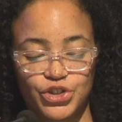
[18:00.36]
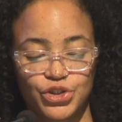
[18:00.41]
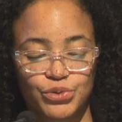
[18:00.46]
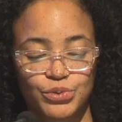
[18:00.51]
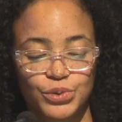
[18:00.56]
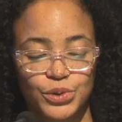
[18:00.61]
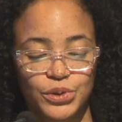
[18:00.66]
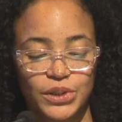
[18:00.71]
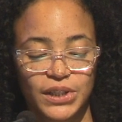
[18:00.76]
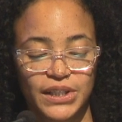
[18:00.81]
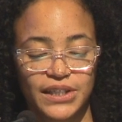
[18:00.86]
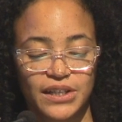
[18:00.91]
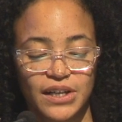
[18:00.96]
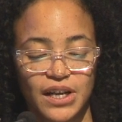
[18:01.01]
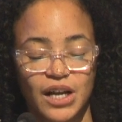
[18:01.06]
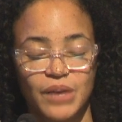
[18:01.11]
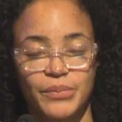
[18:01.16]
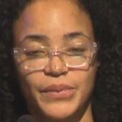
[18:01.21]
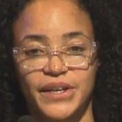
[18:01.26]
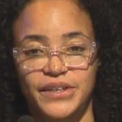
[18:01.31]
shrewdly
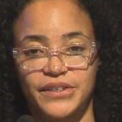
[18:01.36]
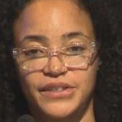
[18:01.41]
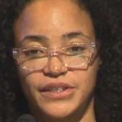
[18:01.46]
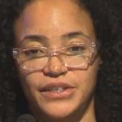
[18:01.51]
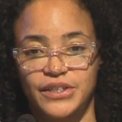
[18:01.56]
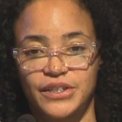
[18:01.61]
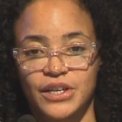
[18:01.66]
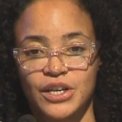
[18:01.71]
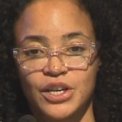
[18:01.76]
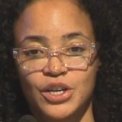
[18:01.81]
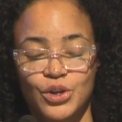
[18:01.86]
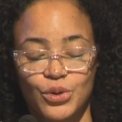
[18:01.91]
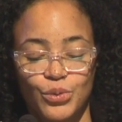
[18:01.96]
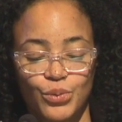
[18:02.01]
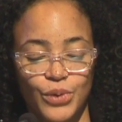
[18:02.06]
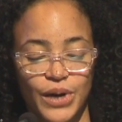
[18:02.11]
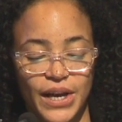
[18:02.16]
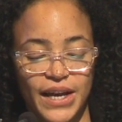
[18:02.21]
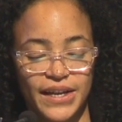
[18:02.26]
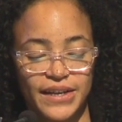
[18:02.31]
commented
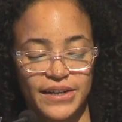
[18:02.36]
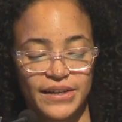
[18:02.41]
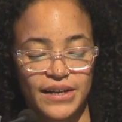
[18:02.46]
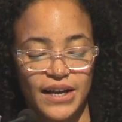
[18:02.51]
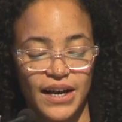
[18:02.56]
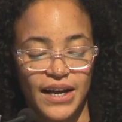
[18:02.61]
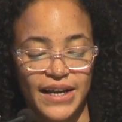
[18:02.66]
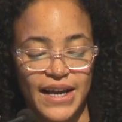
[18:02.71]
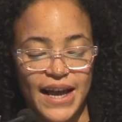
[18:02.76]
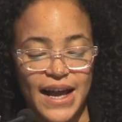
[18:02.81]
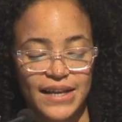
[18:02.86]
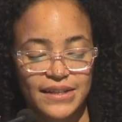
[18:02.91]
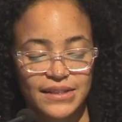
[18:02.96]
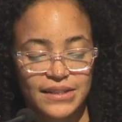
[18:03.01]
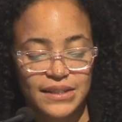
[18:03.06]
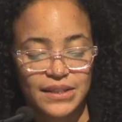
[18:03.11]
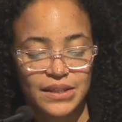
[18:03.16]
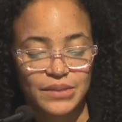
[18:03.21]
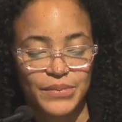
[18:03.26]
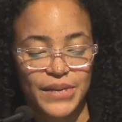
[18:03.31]
when I
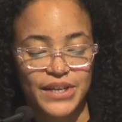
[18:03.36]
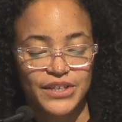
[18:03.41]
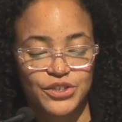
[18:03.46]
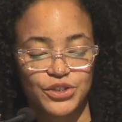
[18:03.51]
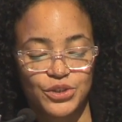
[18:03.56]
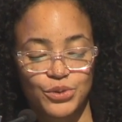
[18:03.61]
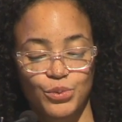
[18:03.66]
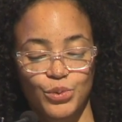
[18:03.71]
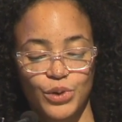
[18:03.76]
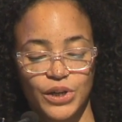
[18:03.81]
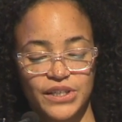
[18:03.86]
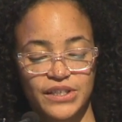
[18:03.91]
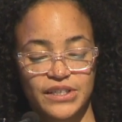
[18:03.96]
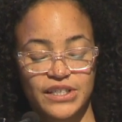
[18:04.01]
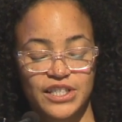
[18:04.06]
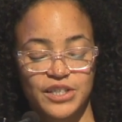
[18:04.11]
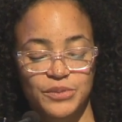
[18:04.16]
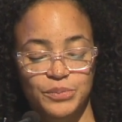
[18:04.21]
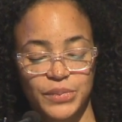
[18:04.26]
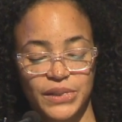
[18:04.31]
asked him as to one
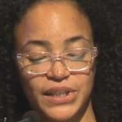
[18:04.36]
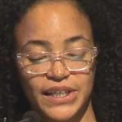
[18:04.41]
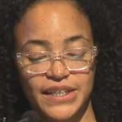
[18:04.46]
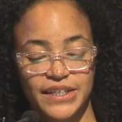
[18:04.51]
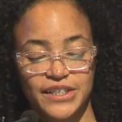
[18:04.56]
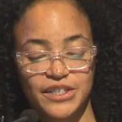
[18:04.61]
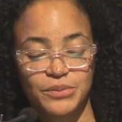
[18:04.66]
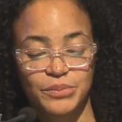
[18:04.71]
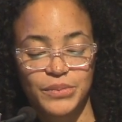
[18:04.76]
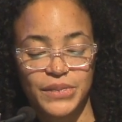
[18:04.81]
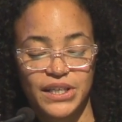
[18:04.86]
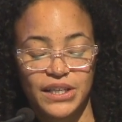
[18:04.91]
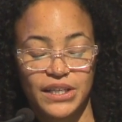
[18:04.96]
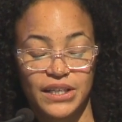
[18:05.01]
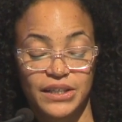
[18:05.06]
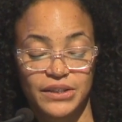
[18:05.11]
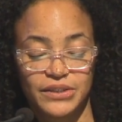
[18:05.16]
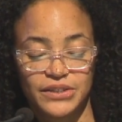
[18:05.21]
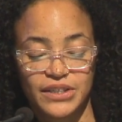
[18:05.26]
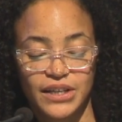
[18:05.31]
display's
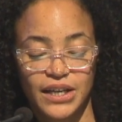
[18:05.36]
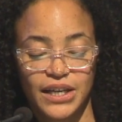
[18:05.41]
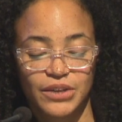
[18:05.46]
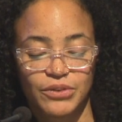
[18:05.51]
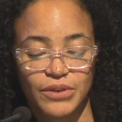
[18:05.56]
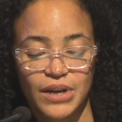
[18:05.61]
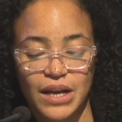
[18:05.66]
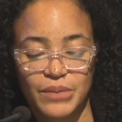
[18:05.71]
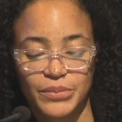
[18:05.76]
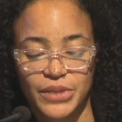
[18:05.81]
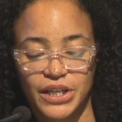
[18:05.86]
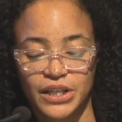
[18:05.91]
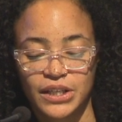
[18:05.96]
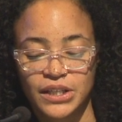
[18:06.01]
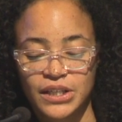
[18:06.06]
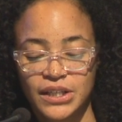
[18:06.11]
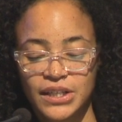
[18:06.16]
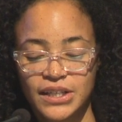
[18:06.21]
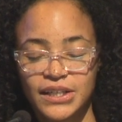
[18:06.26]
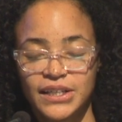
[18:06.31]
meaning, a diorama.
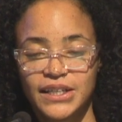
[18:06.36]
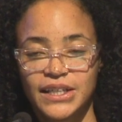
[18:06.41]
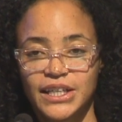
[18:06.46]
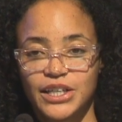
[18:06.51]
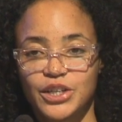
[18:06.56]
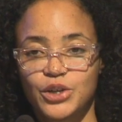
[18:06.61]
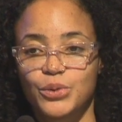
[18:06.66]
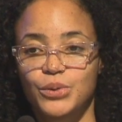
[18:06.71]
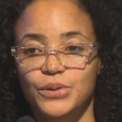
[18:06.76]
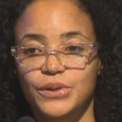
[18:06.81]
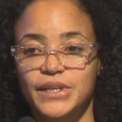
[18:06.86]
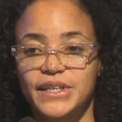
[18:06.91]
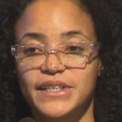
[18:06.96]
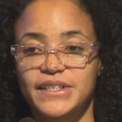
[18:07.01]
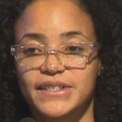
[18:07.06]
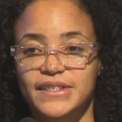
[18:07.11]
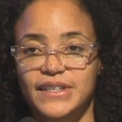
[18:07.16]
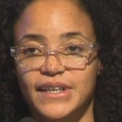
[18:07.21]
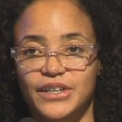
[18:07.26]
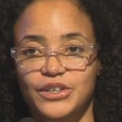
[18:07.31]
He, he
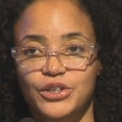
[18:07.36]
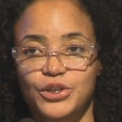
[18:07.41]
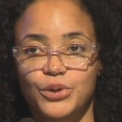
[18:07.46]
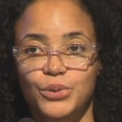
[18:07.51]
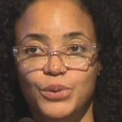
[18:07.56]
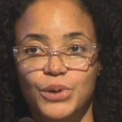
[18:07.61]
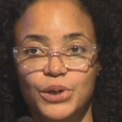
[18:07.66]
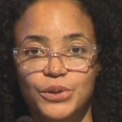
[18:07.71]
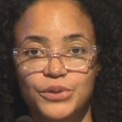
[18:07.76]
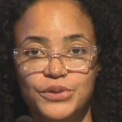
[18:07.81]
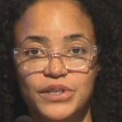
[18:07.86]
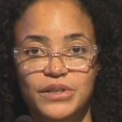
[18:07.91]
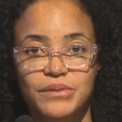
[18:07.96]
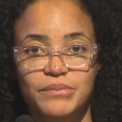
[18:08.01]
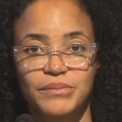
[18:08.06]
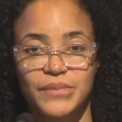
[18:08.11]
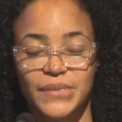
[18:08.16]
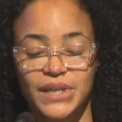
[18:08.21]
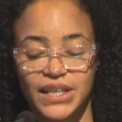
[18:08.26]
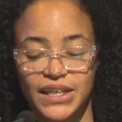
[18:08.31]
said, quote,
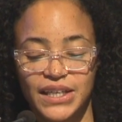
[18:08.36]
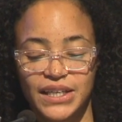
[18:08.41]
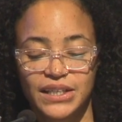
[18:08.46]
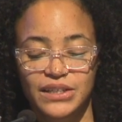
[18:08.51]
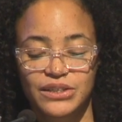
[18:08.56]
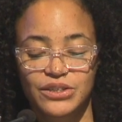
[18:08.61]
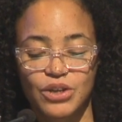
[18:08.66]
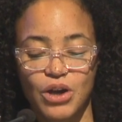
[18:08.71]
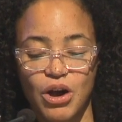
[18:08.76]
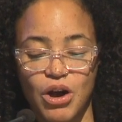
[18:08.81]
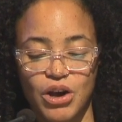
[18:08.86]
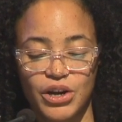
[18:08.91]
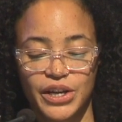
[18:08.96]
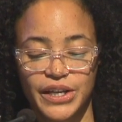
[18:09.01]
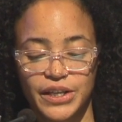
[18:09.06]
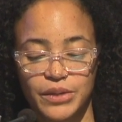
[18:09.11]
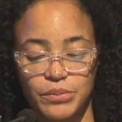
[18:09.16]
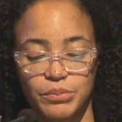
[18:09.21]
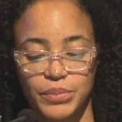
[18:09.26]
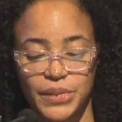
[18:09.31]
meanings are
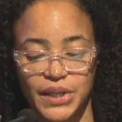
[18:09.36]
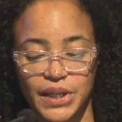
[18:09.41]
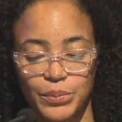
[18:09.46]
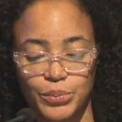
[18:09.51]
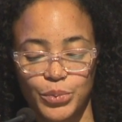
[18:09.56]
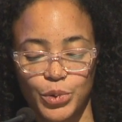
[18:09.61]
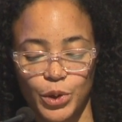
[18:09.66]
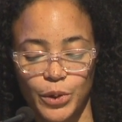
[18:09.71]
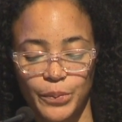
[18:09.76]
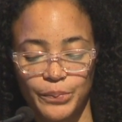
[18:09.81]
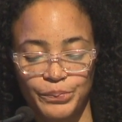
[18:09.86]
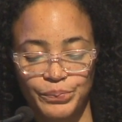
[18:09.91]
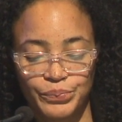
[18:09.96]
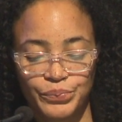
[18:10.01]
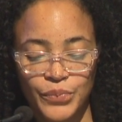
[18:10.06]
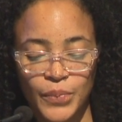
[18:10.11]
in people.